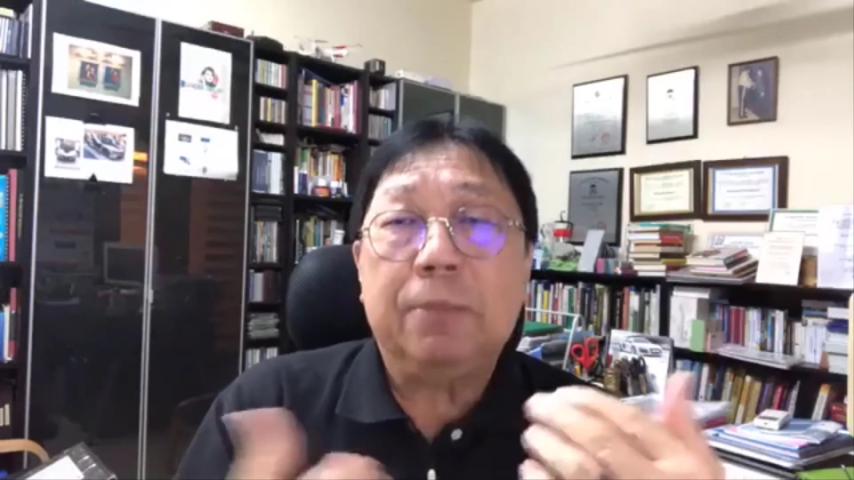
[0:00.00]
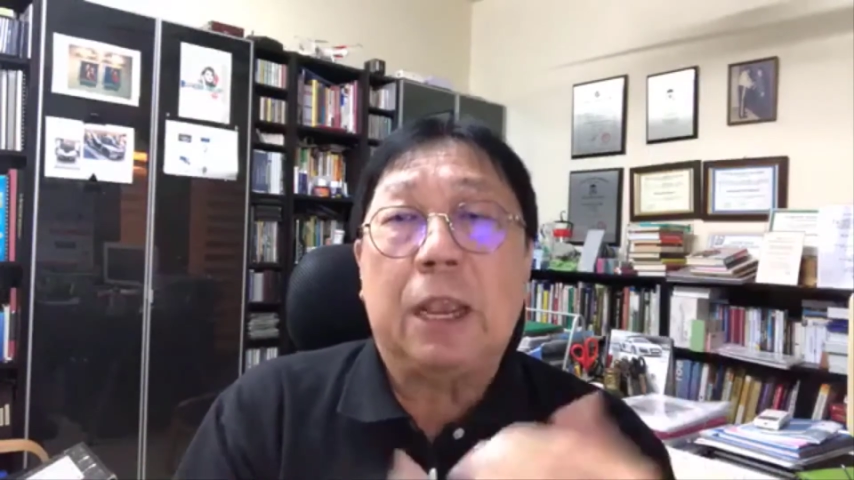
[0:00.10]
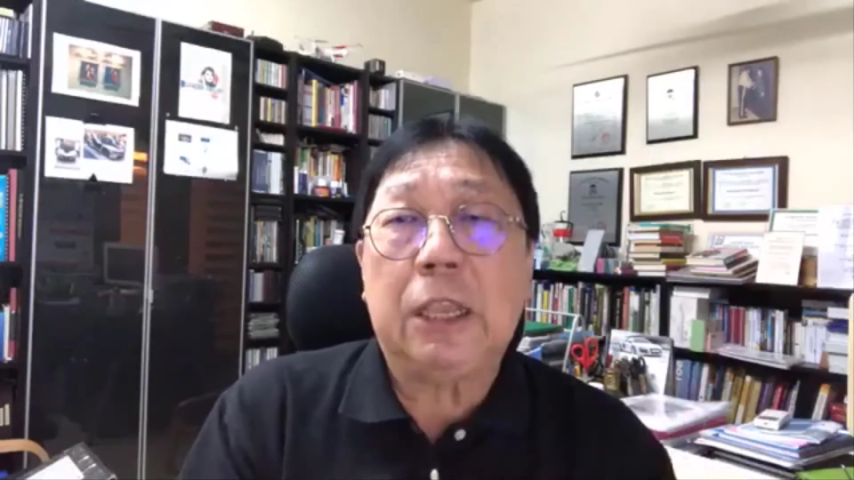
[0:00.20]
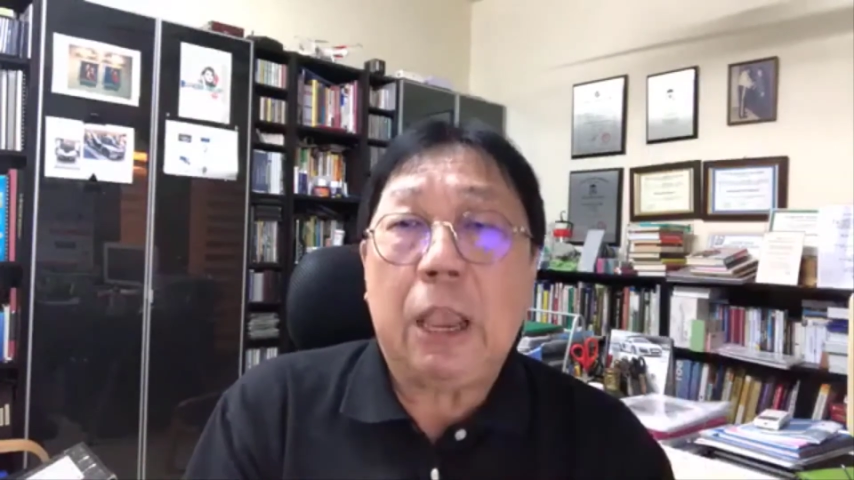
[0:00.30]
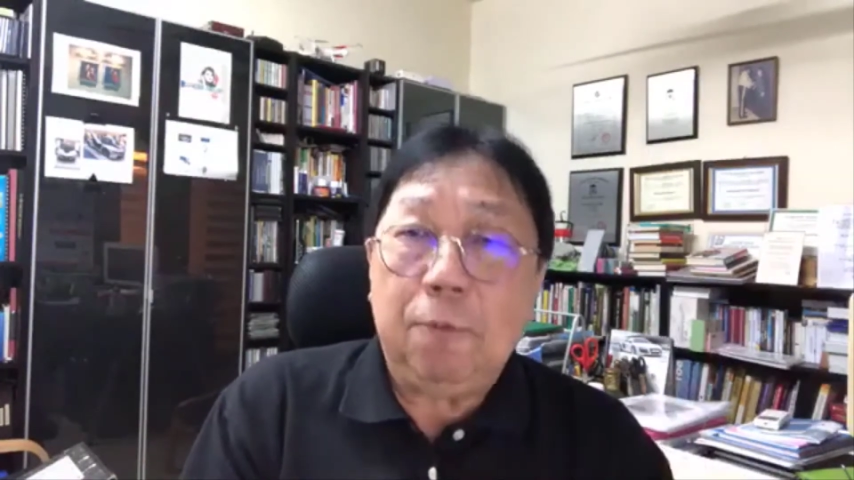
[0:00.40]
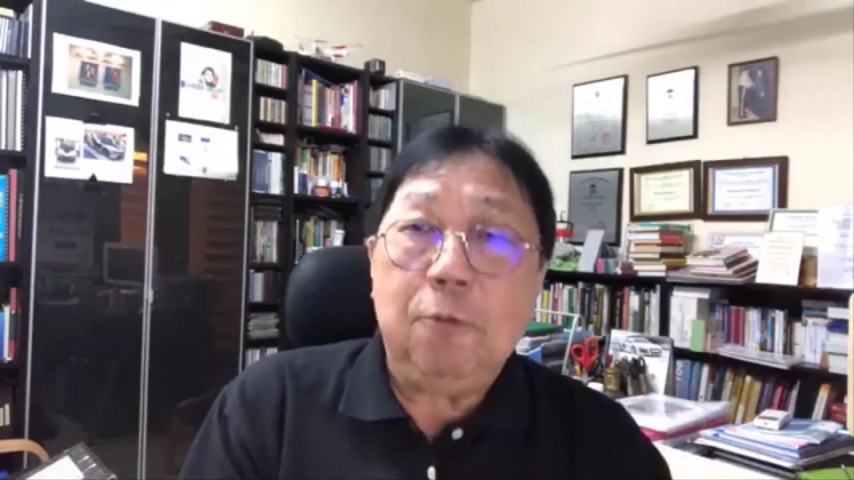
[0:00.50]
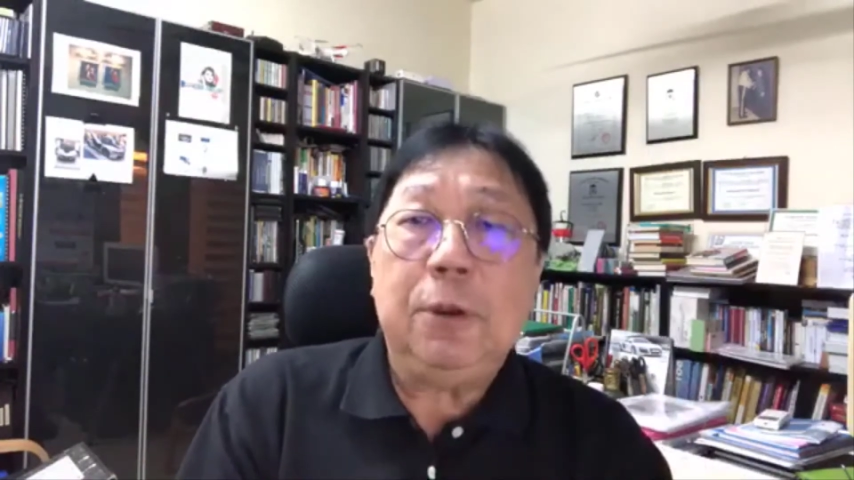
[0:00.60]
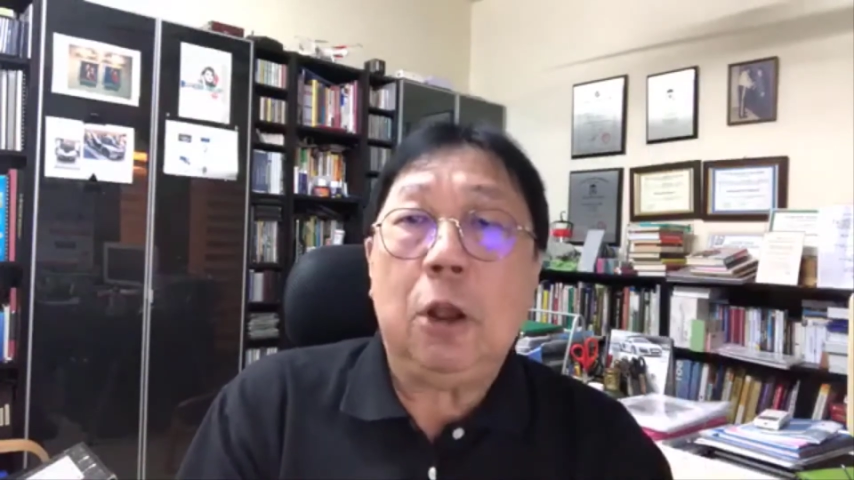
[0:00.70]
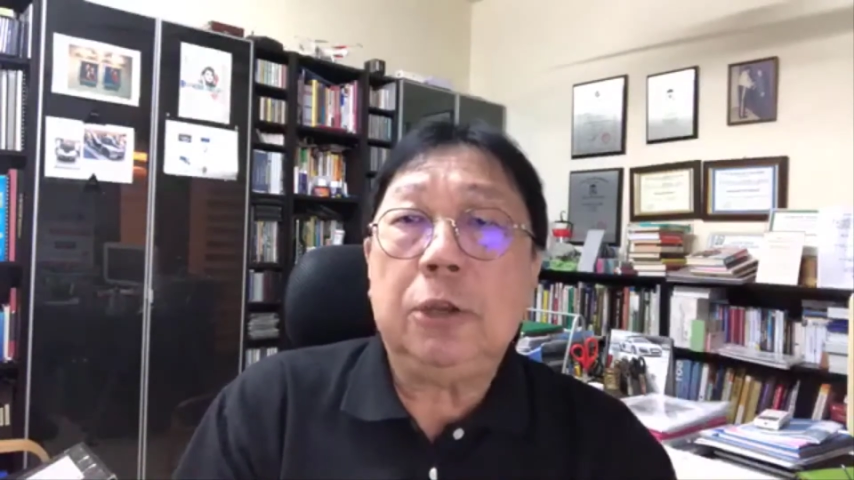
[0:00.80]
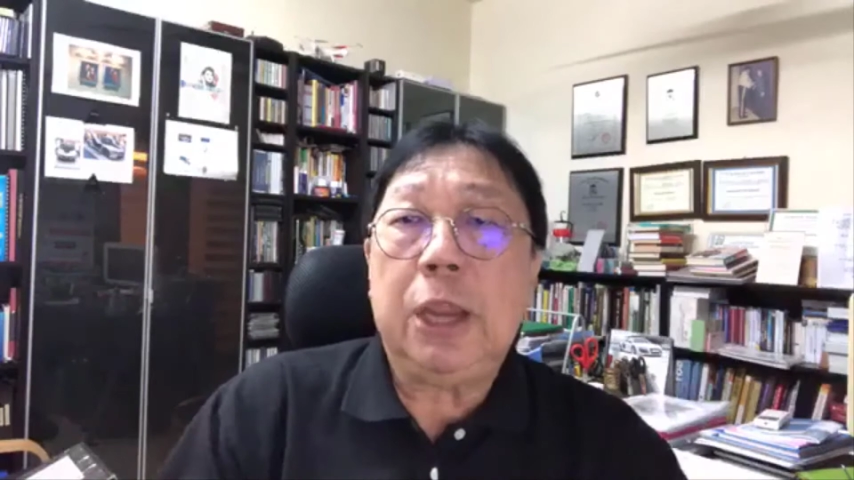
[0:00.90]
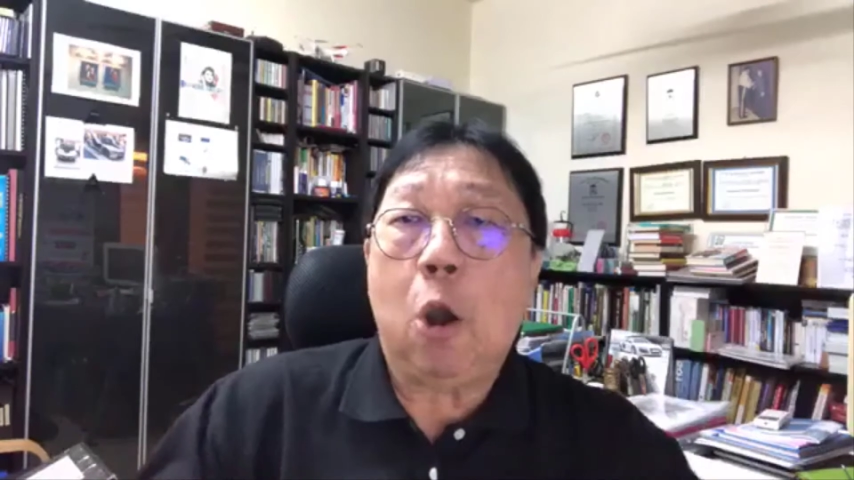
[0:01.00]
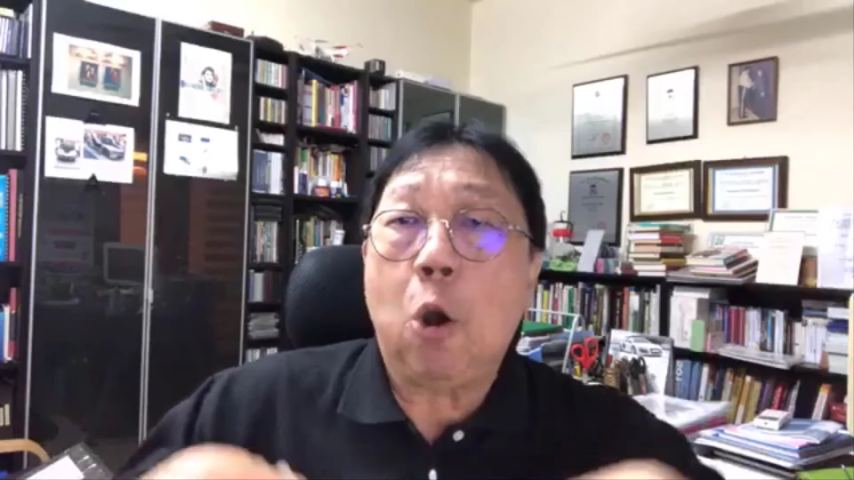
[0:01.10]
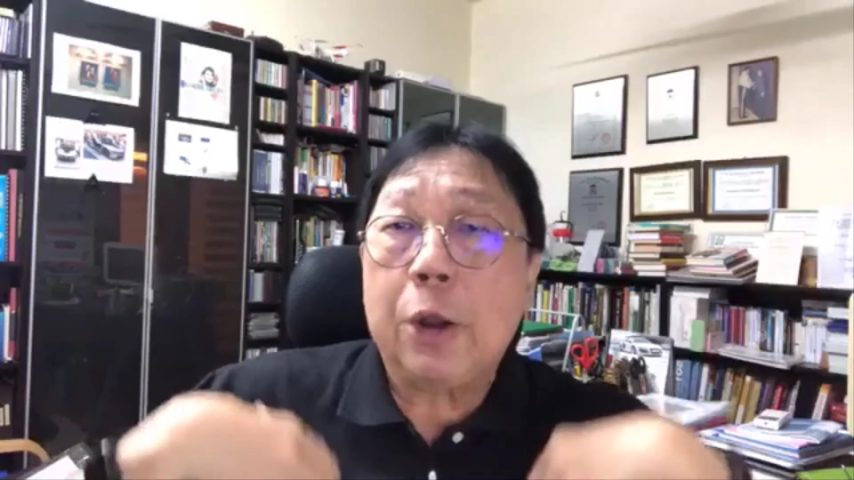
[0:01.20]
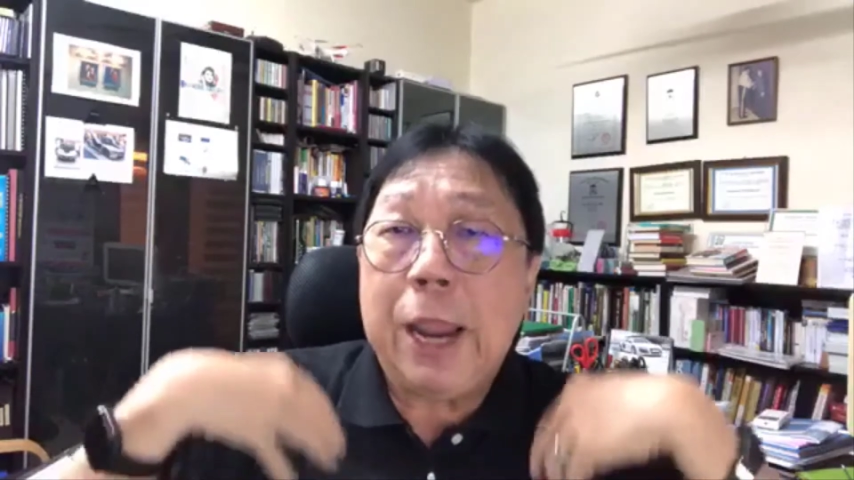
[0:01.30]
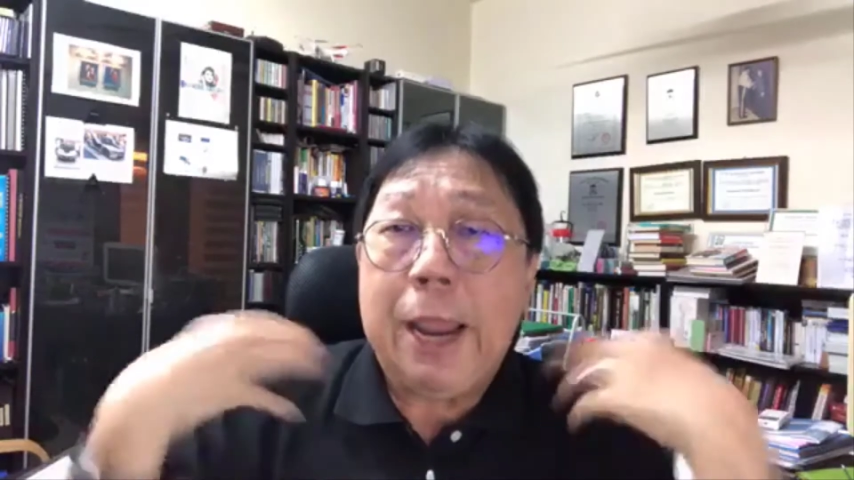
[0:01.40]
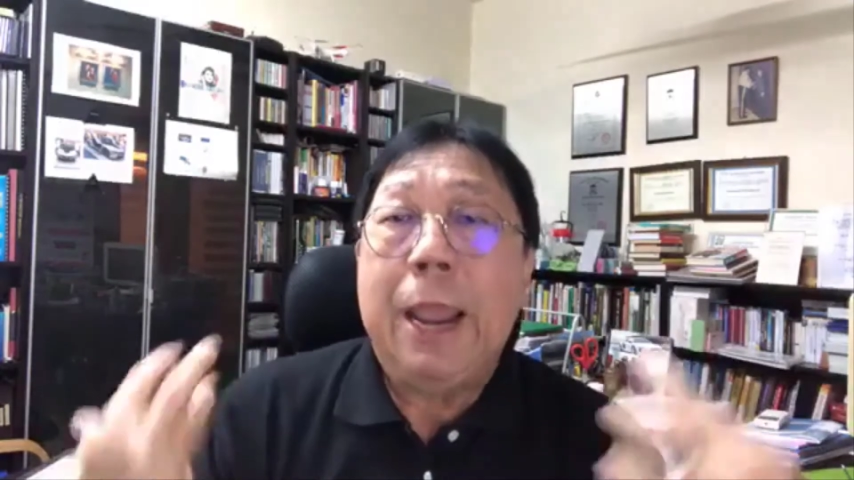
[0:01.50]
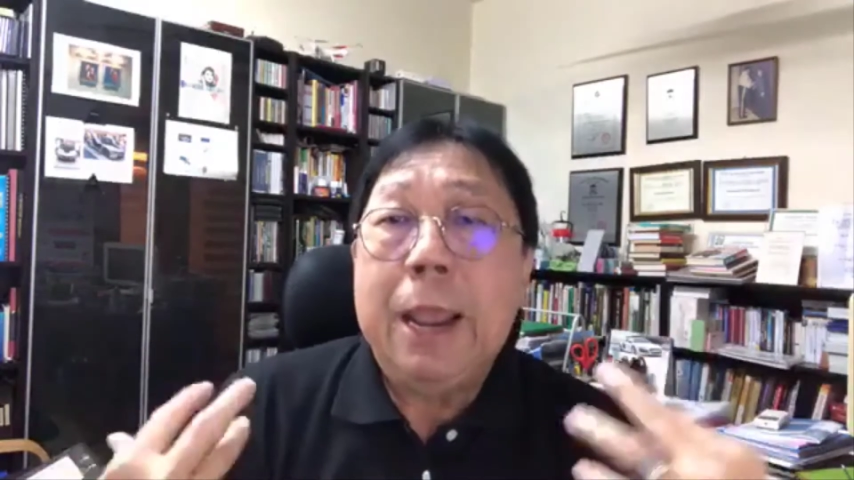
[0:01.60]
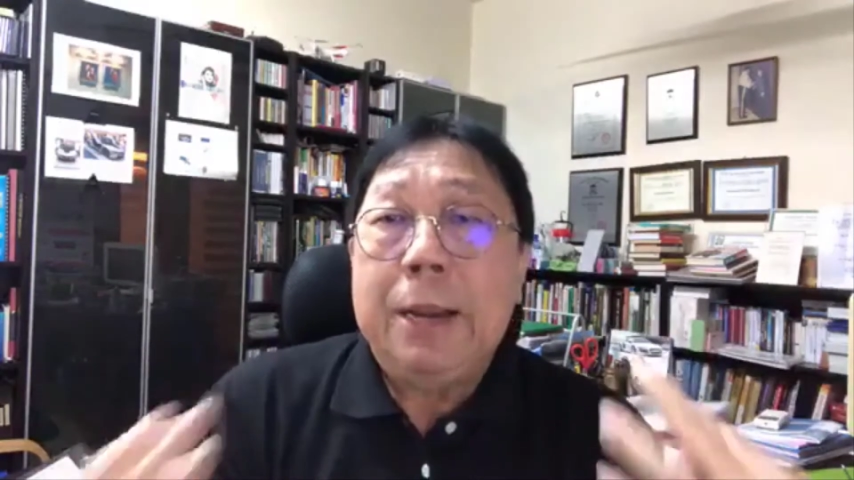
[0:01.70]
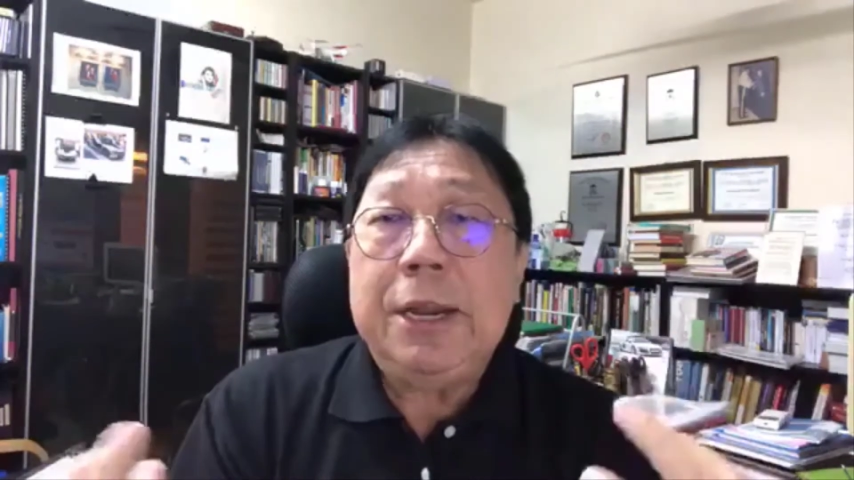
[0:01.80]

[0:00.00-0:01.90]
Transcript: successful because they already